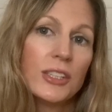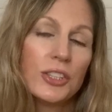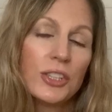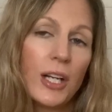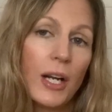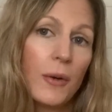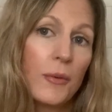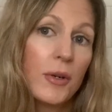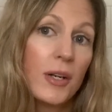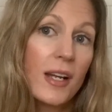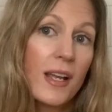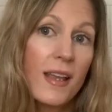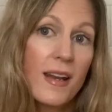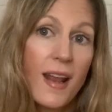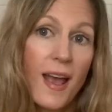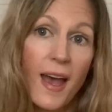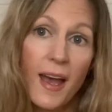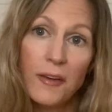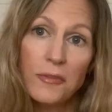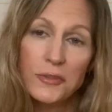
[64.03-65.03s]
shower, and
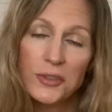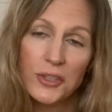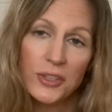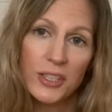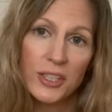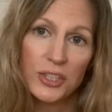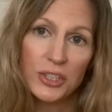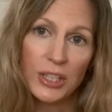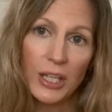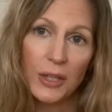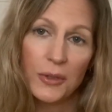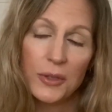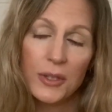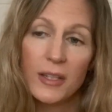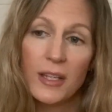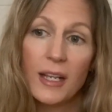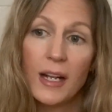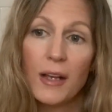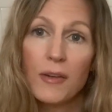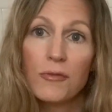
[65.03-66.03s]
after a shower
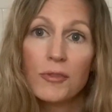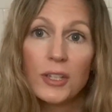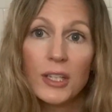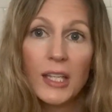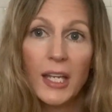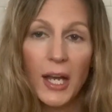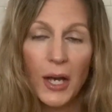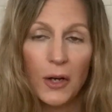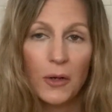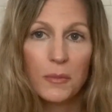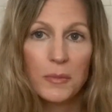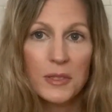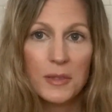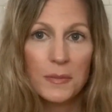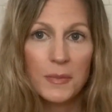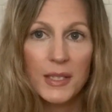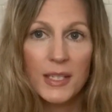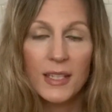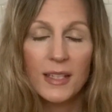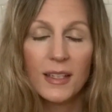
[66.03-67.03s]
that have really helped
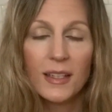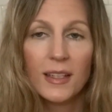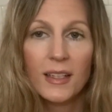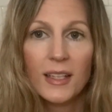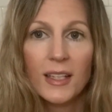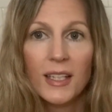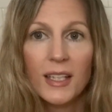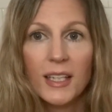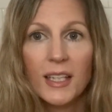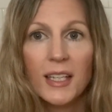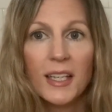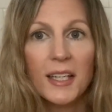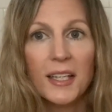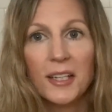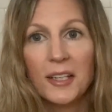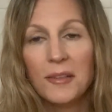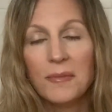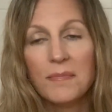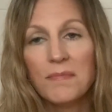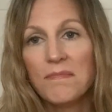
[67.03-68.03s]
me
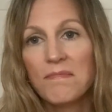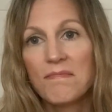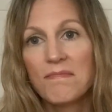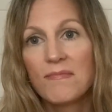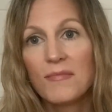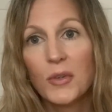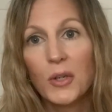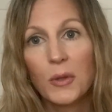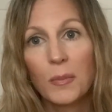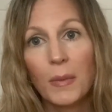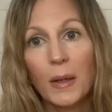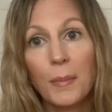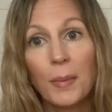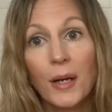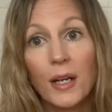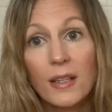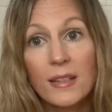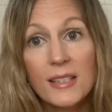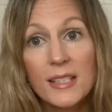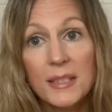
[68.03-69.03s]
with my
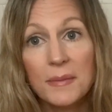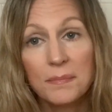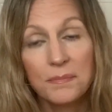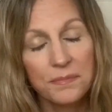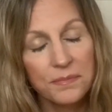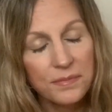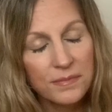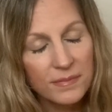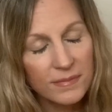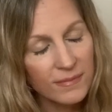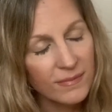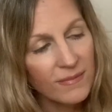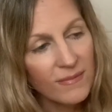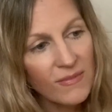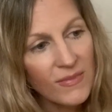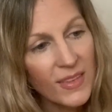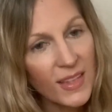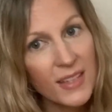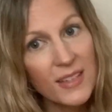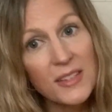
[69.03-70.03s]
POTS.
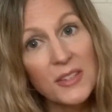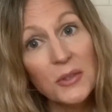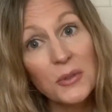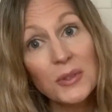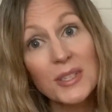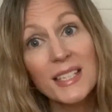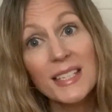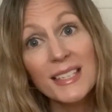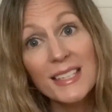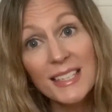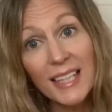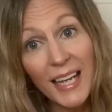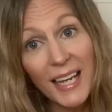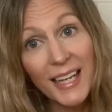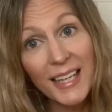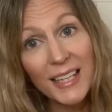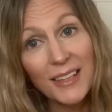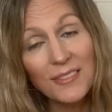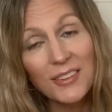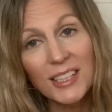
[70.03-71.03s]
So
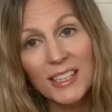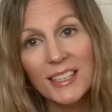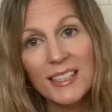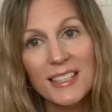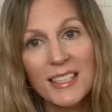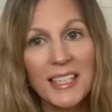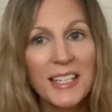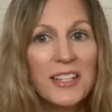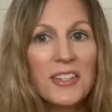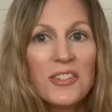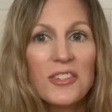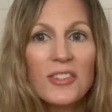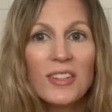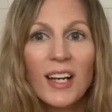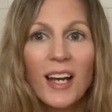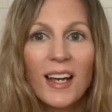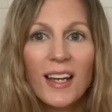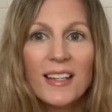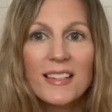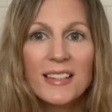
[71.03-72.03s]
today I'm going to teach you
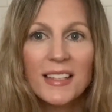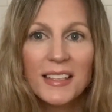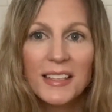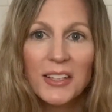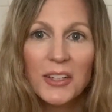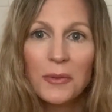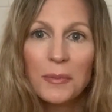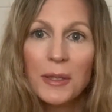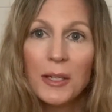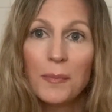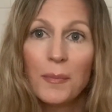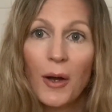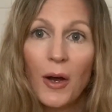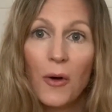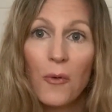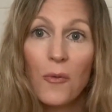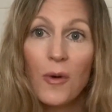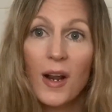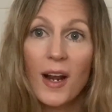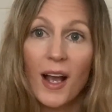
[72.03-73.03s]
guys a little bit
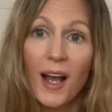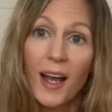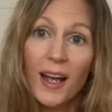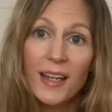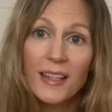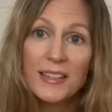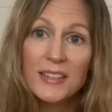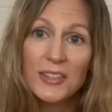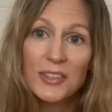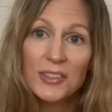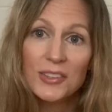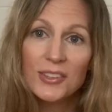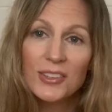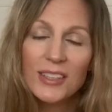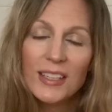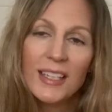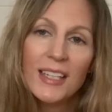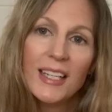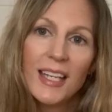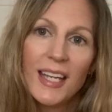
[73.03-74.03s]
about what I do,
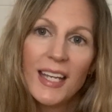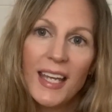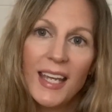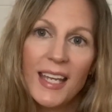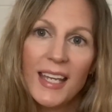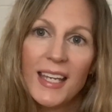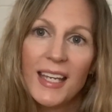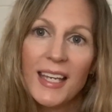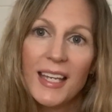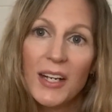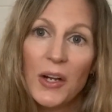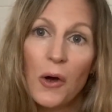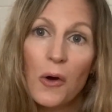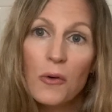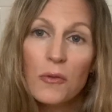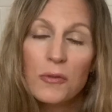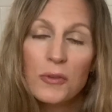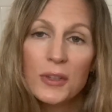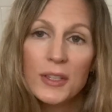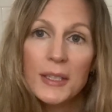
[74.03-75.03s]
and
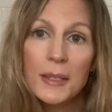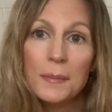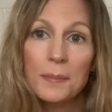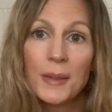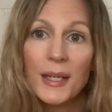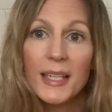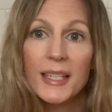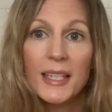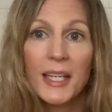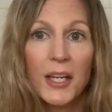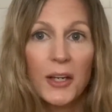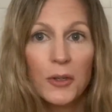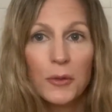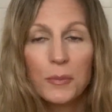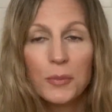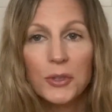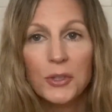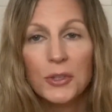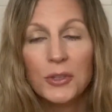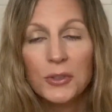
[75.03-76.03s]
hopefully it might help
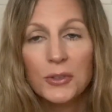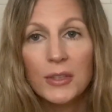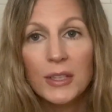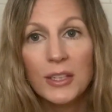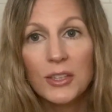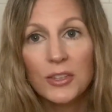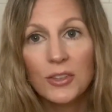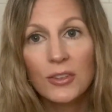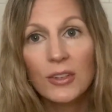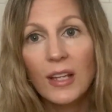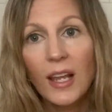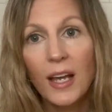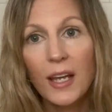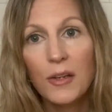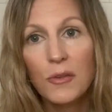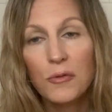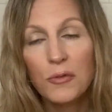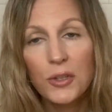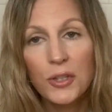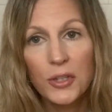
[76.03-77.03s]
you in your
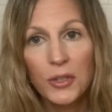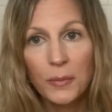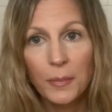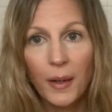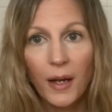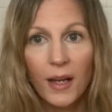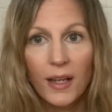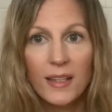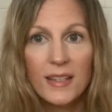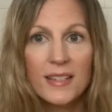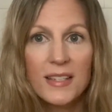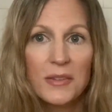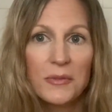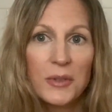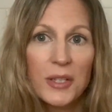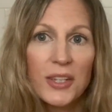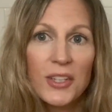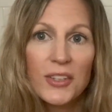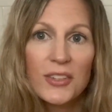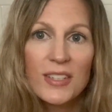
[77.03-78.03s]
life with your POTS and
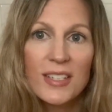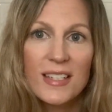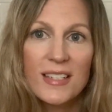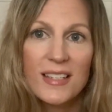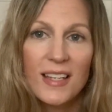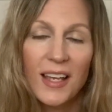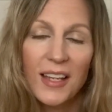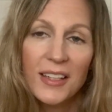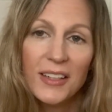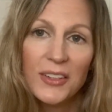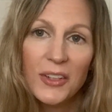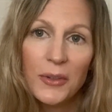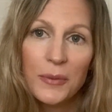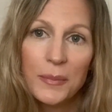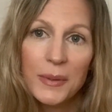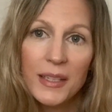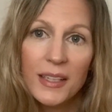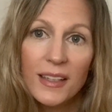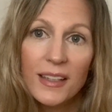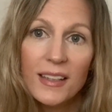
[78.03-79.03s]
with your
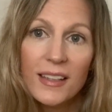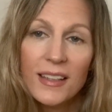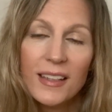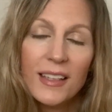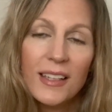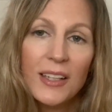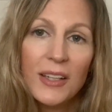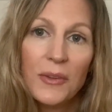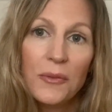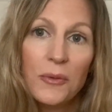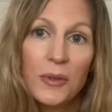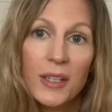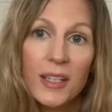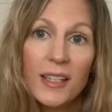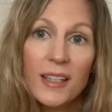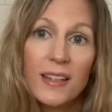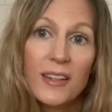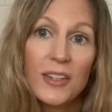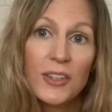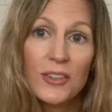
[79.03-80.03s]
dysautonomia,
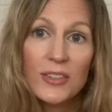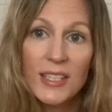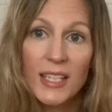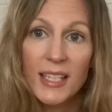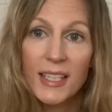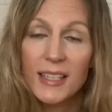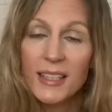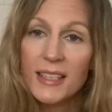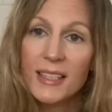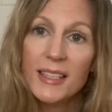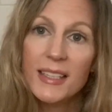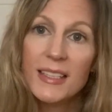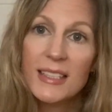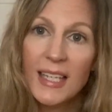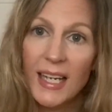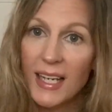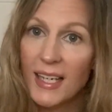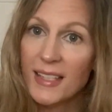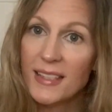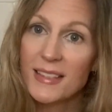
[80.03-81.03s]
with your daily
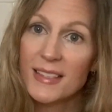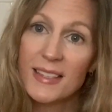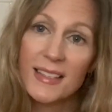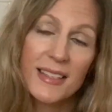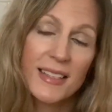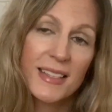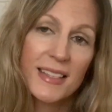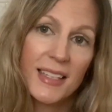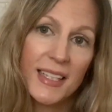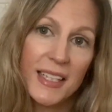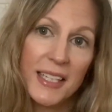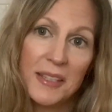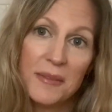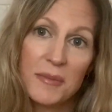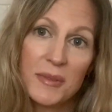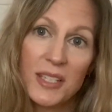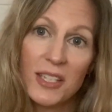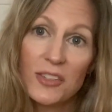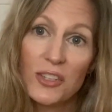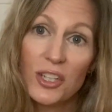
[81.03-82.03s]
tasks
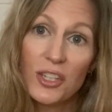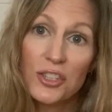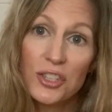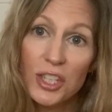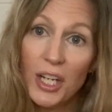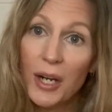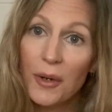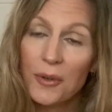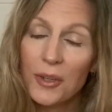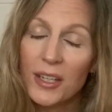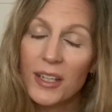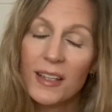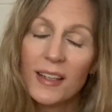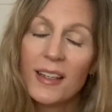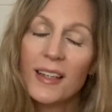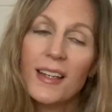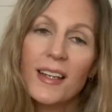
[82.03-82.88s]
such as showering.